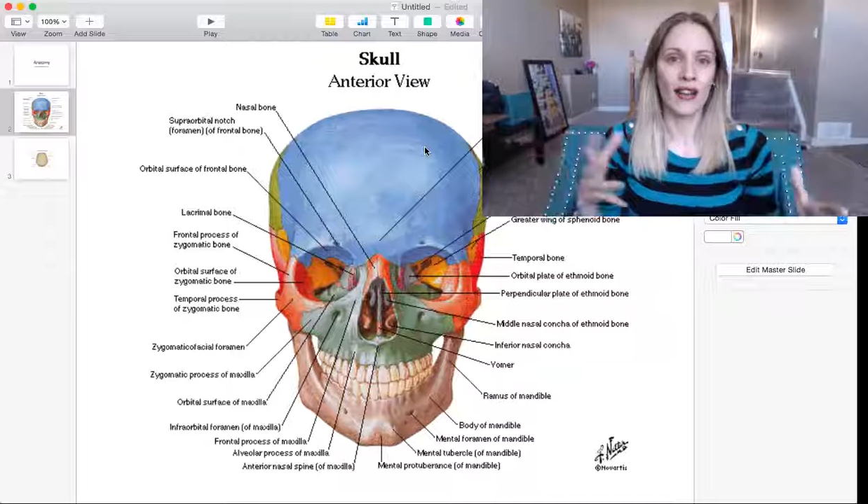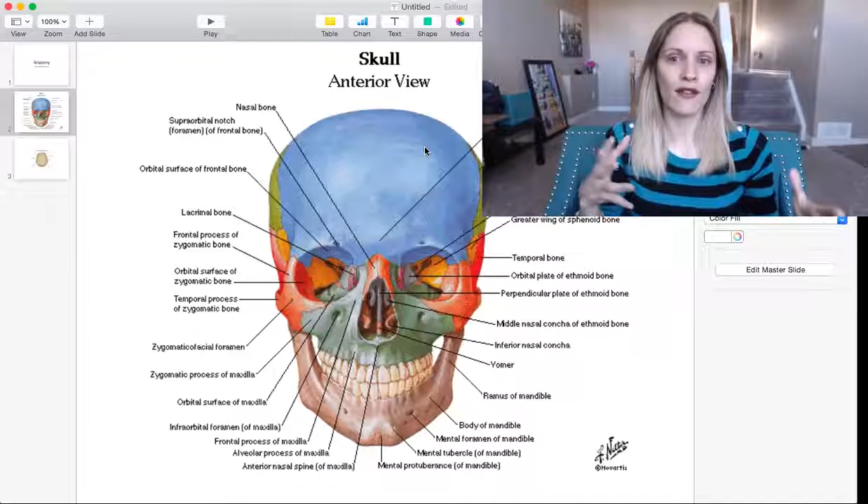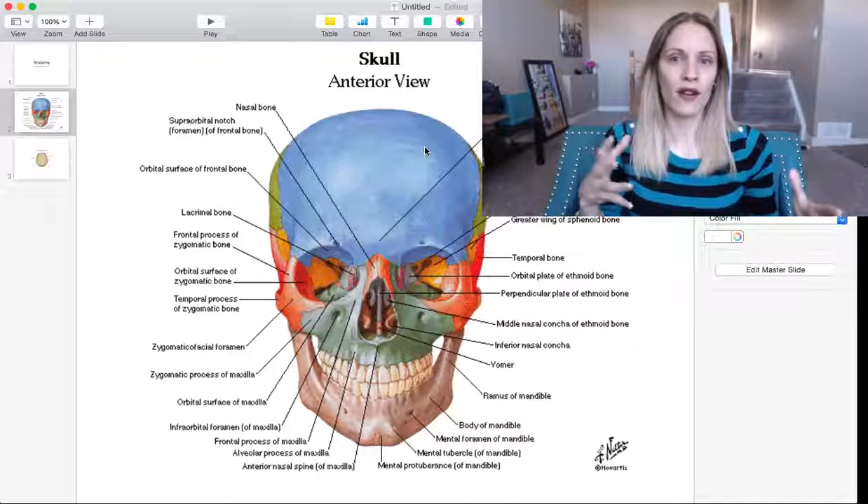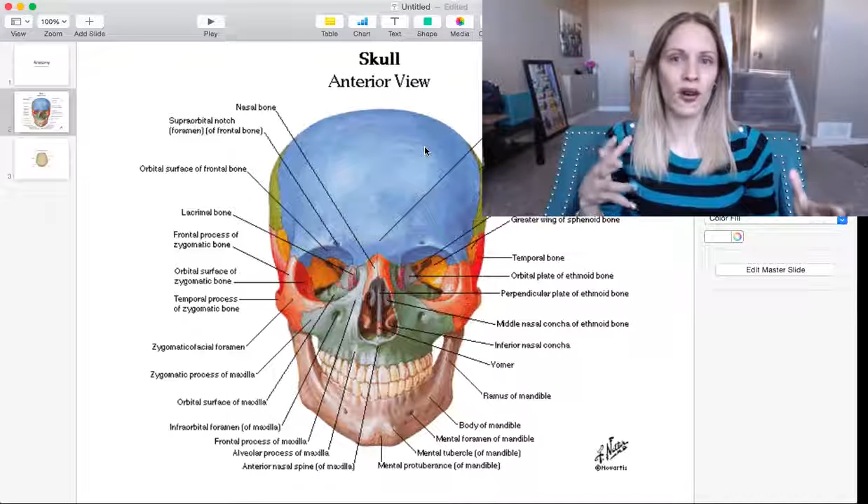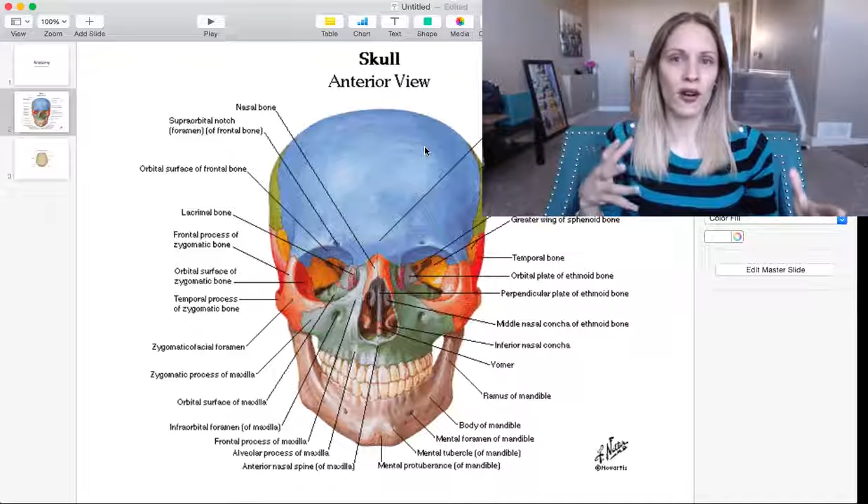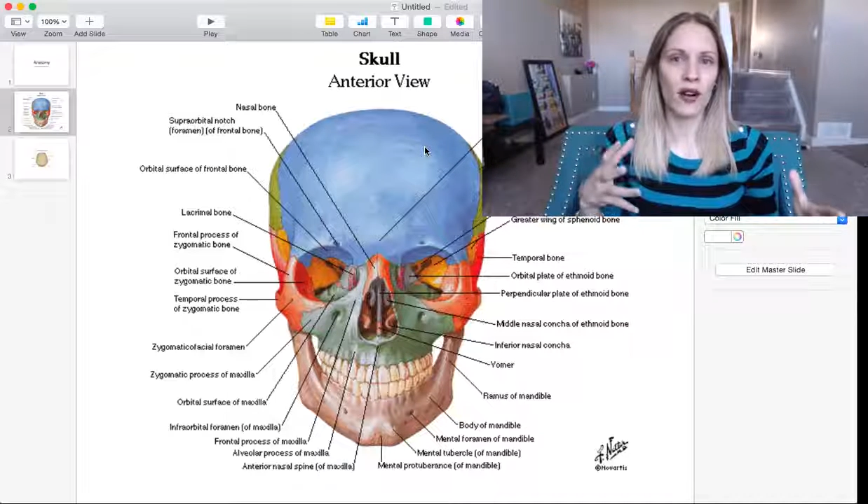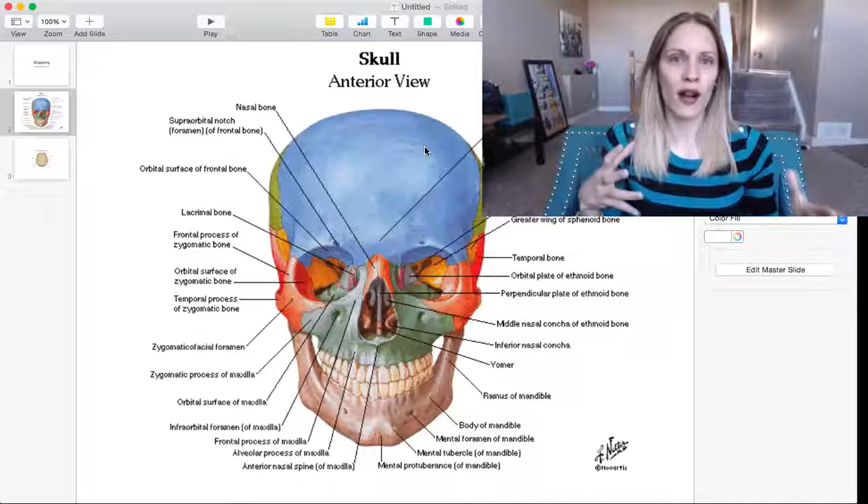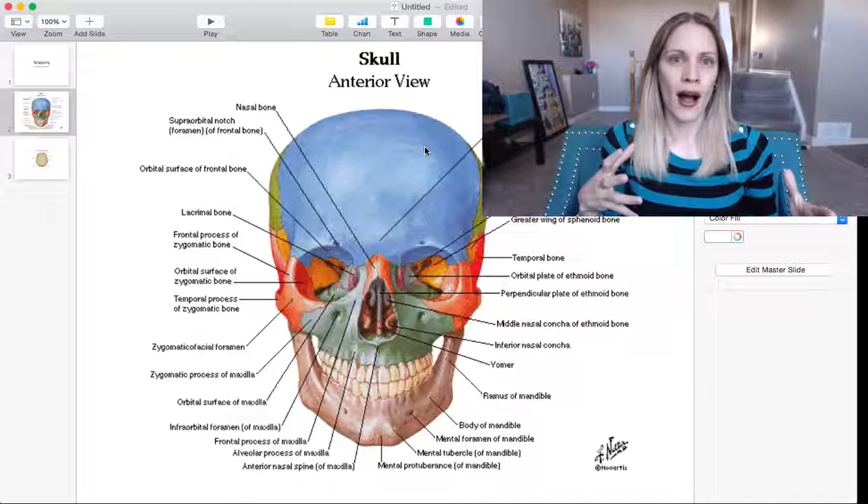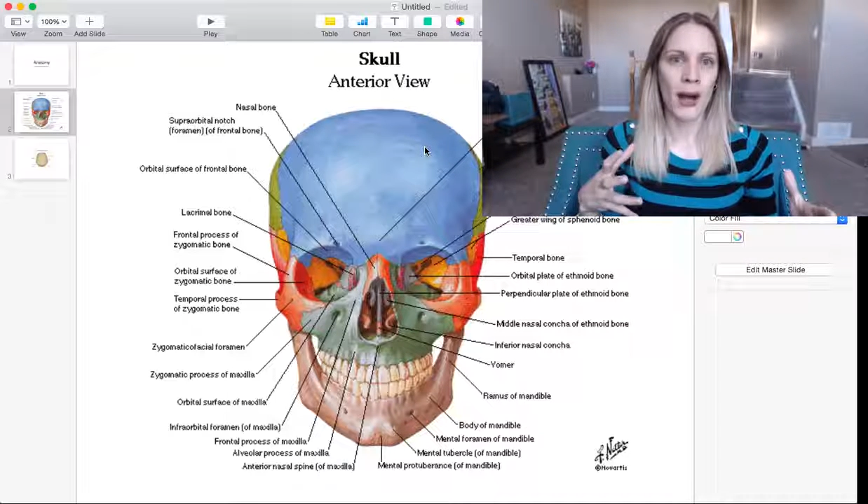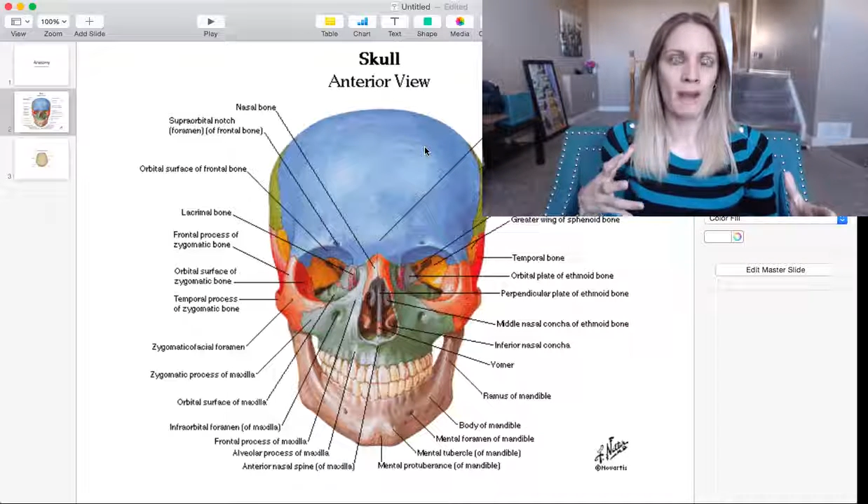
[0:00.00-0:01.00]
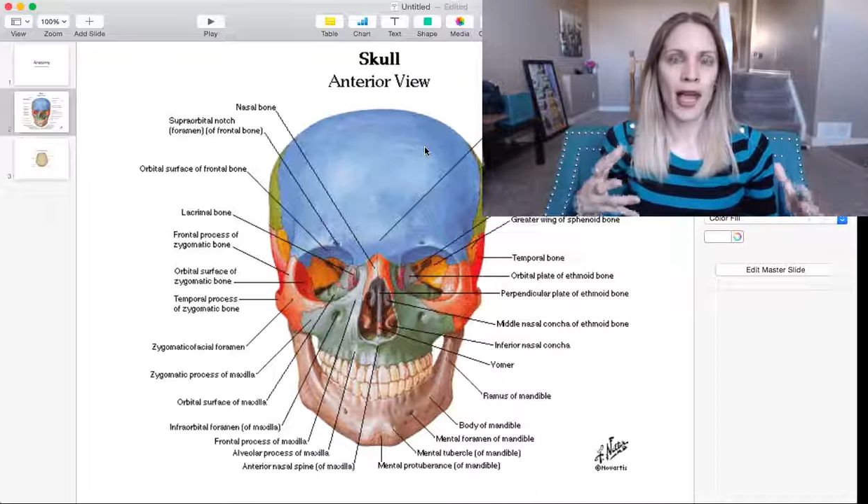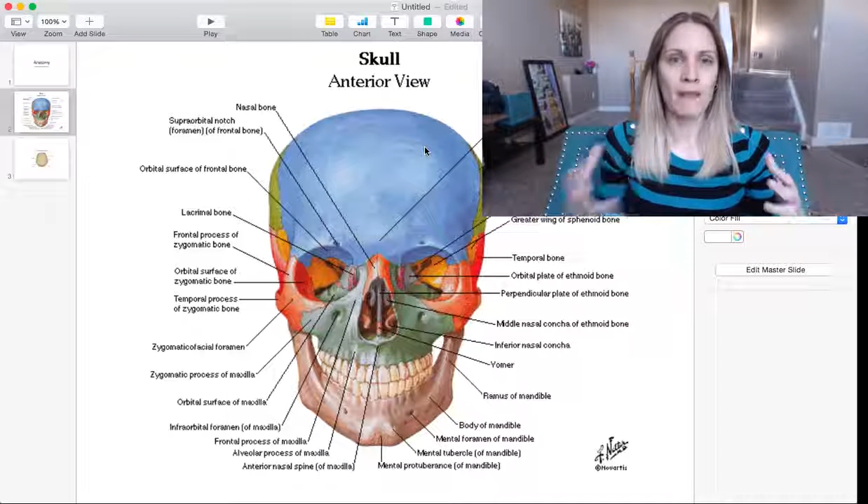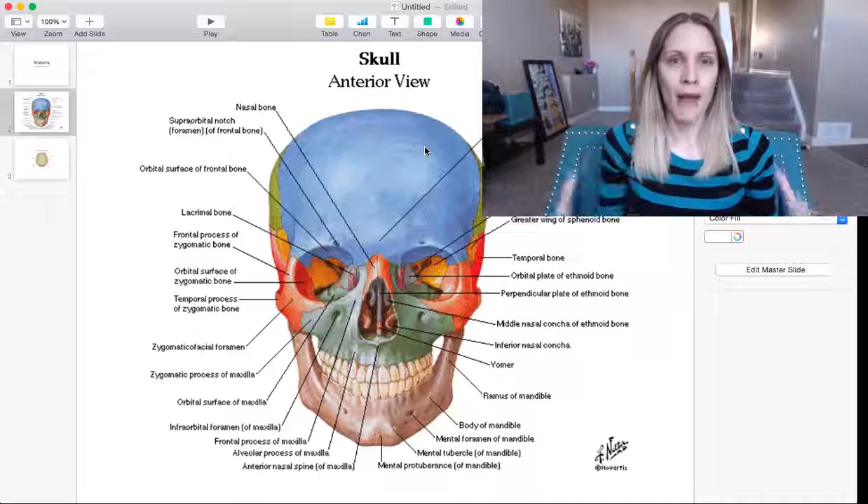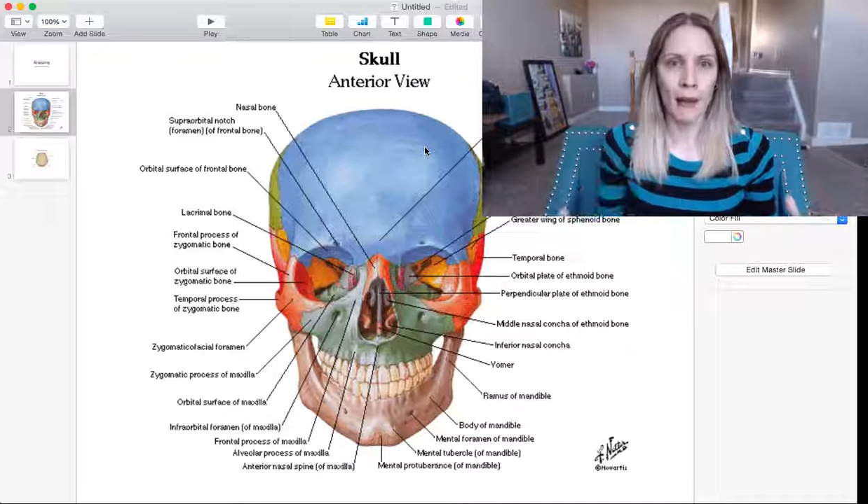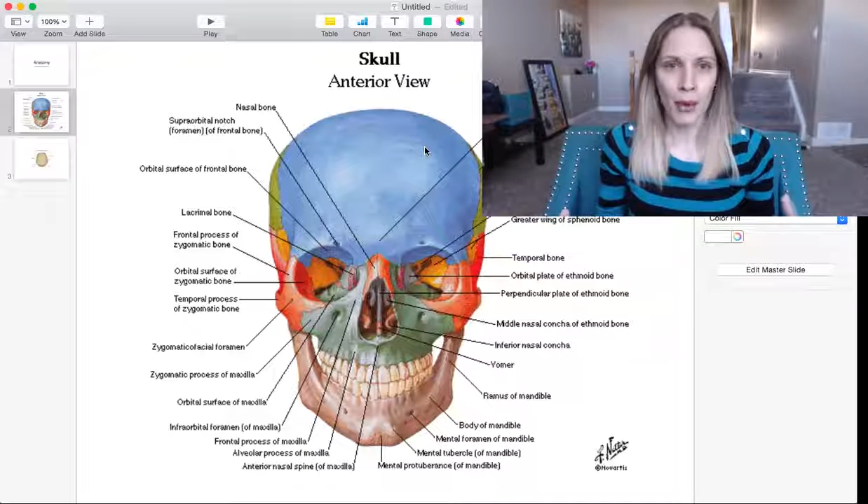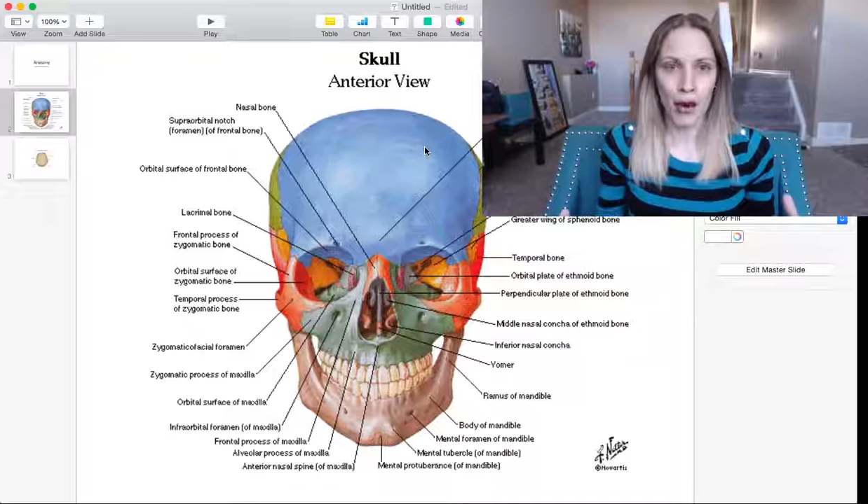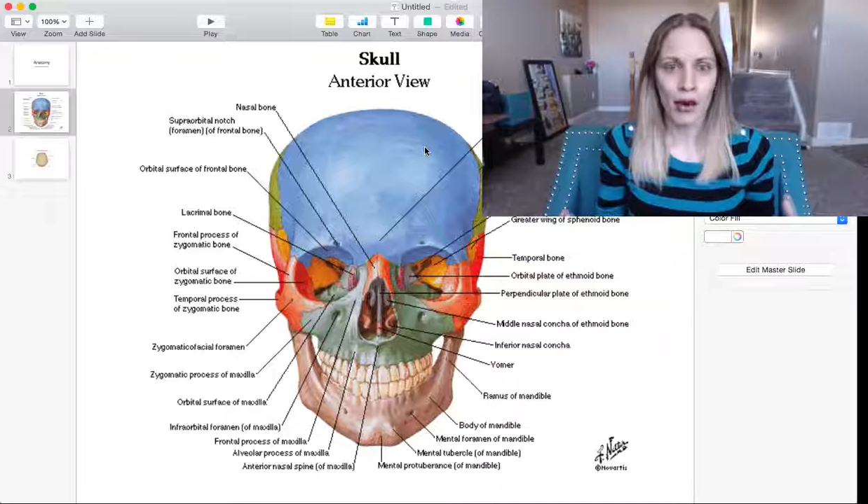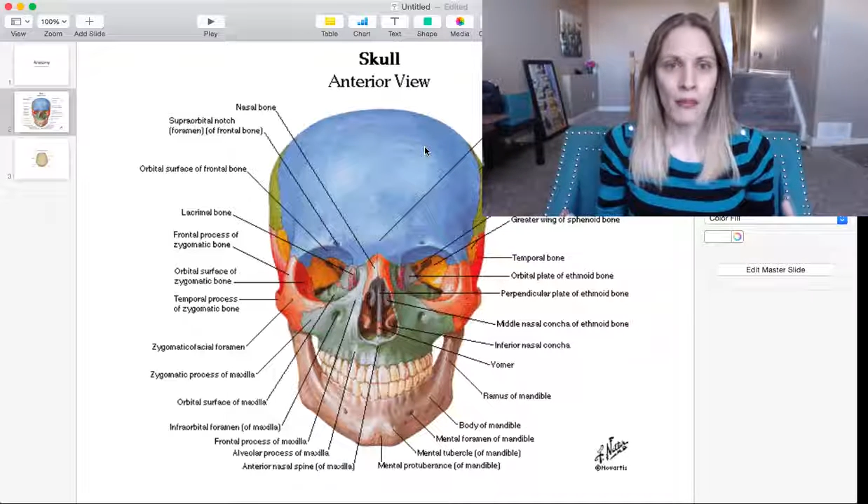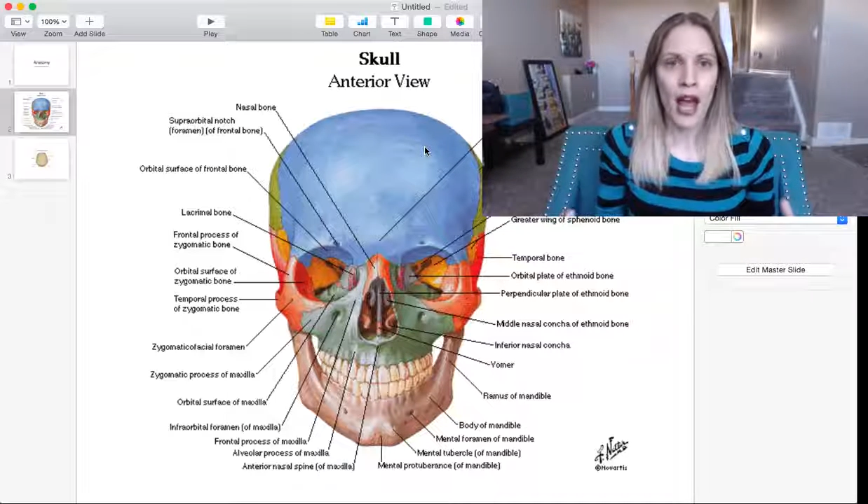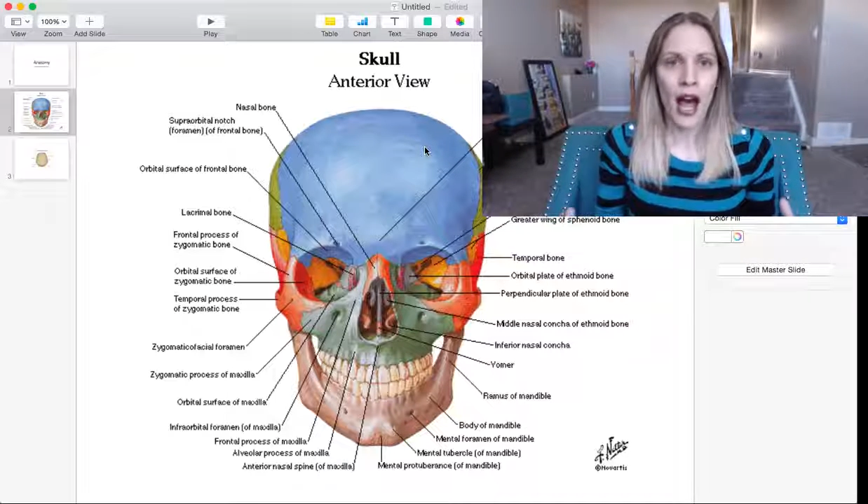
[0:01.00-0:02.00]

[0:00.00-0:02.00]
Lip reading: if you're a member